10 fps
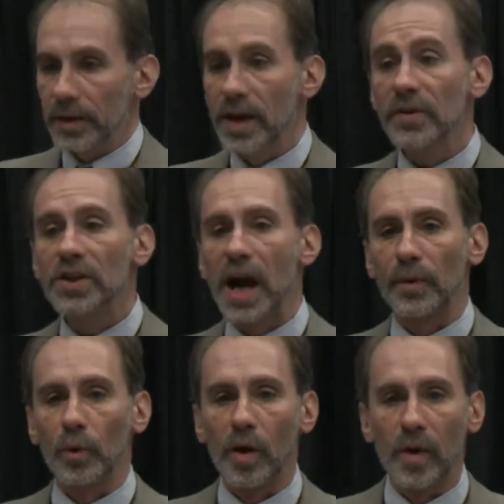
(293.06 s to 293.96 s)
Different type
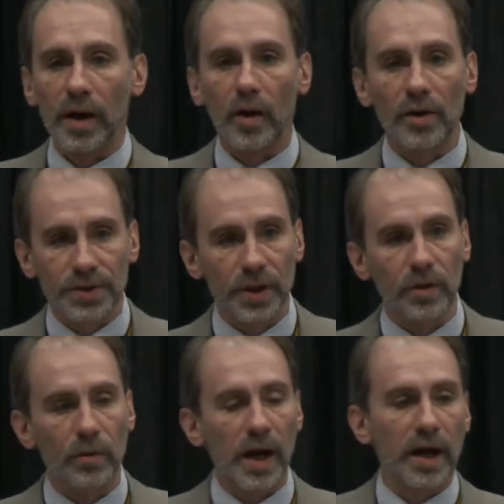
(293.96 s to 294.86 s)
of robot,
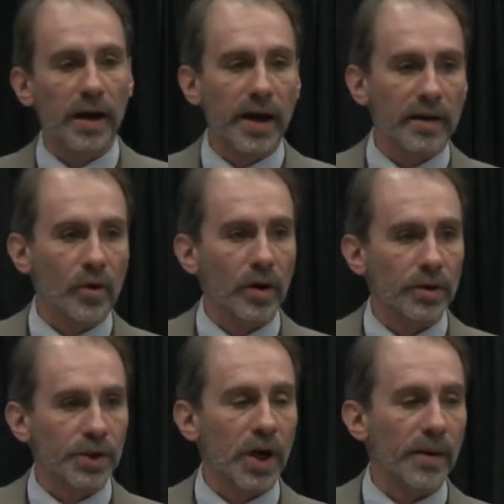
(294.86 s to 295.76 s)
also out of our
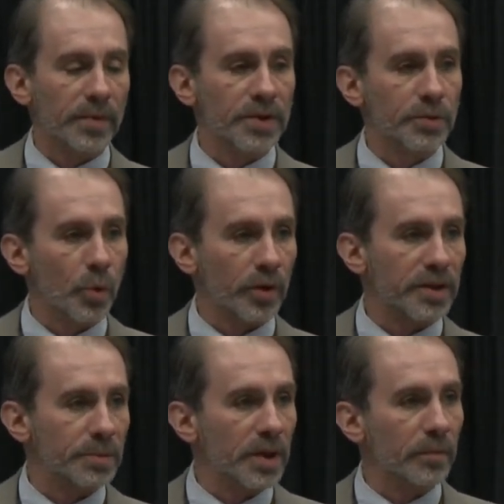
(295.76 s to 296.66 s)
shop. This is work
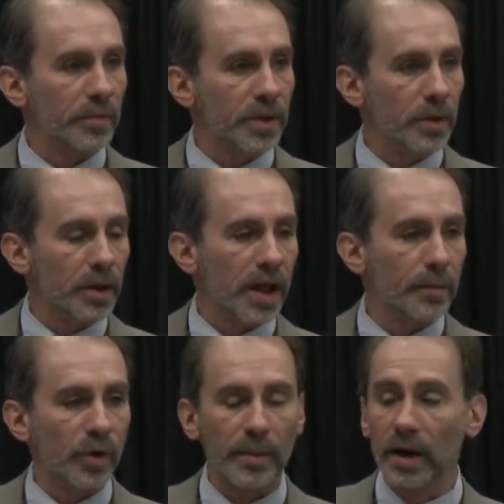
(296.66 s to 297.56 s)
that's being
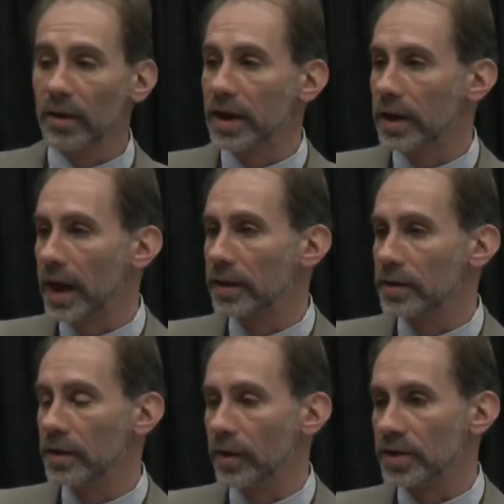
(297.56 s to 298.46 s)
led primarily at
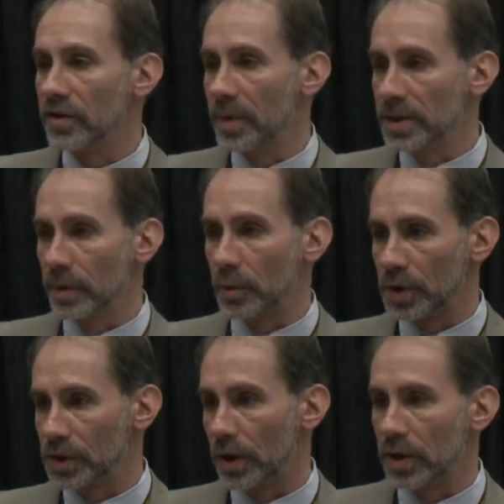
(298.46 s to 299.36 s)
the University of Pittsburgh,
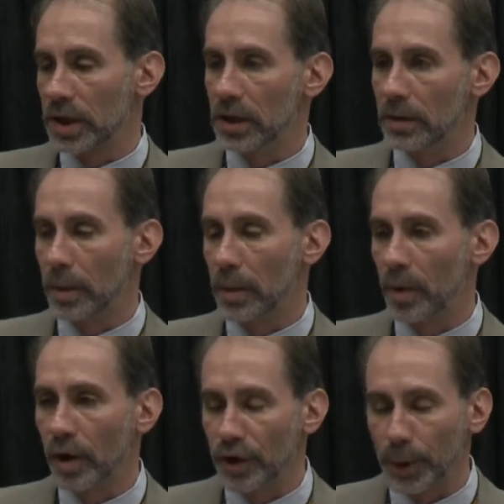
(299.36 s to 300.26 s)
which is our key
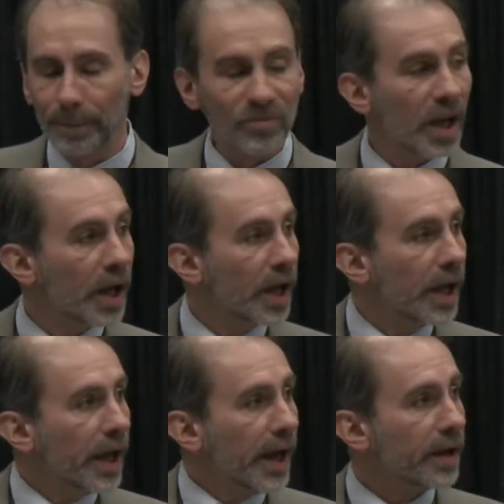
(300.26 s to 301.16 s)
partner.
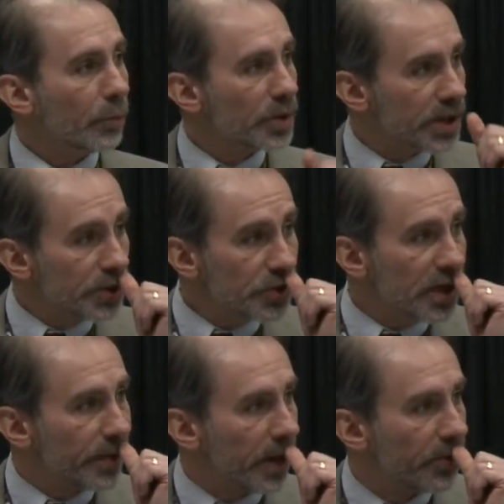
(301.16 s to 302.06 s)
And what's
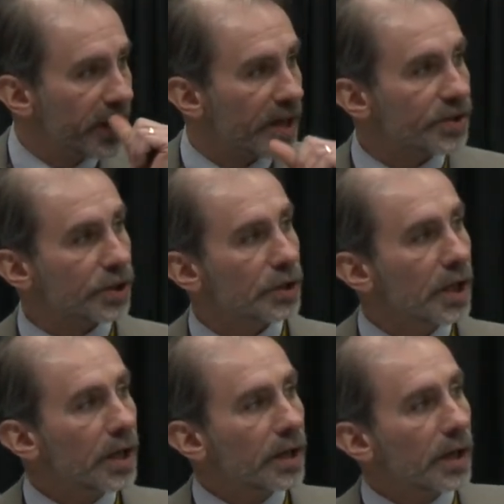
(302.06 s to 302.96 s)
interesting about this,
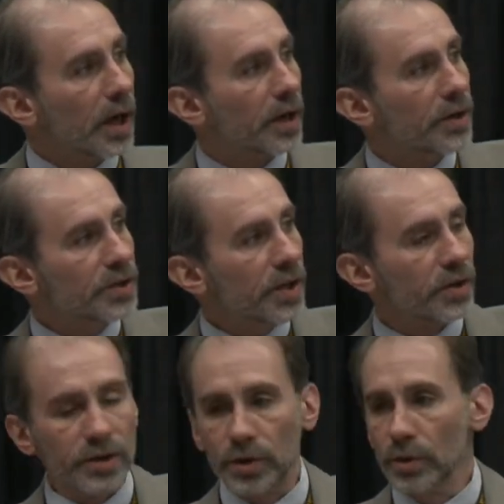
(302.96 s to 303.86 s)
you see
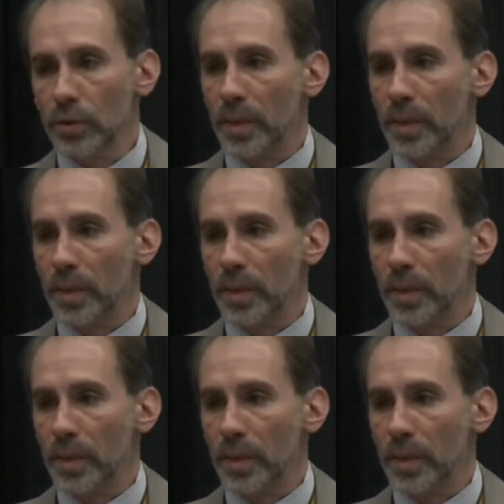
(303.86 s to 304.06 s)
the 2